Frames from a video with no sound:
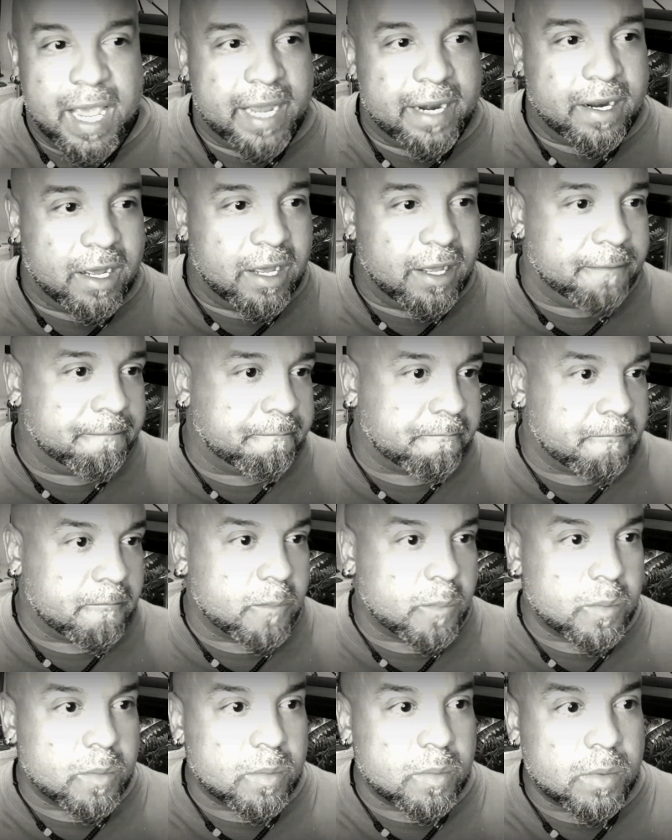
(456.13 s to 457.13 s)
And
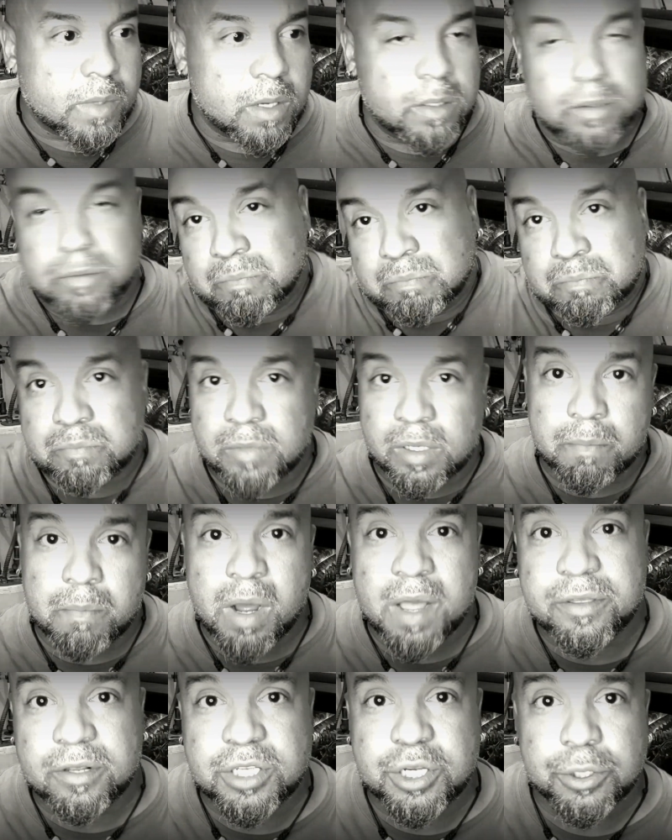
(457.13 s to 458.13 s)
in a
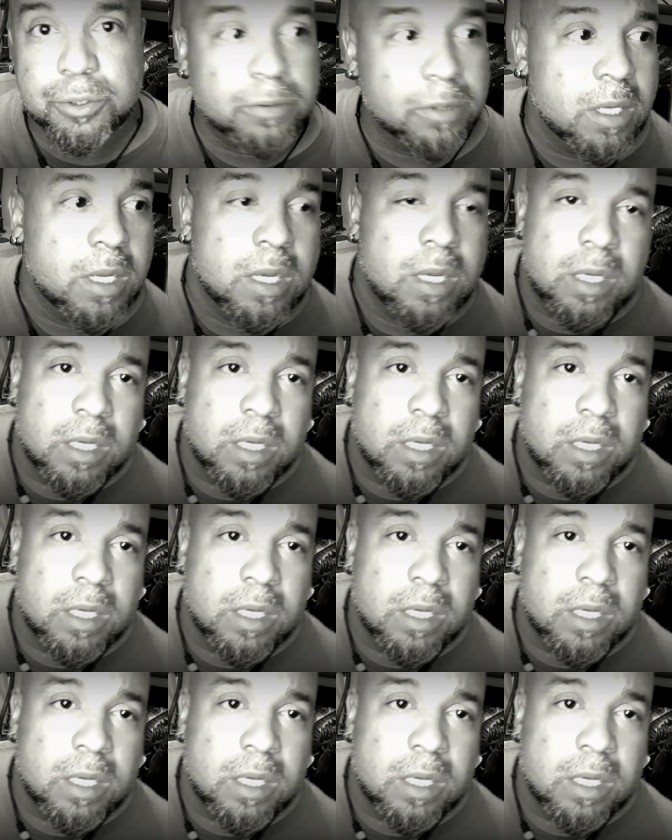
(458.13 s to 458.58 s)
month or 2,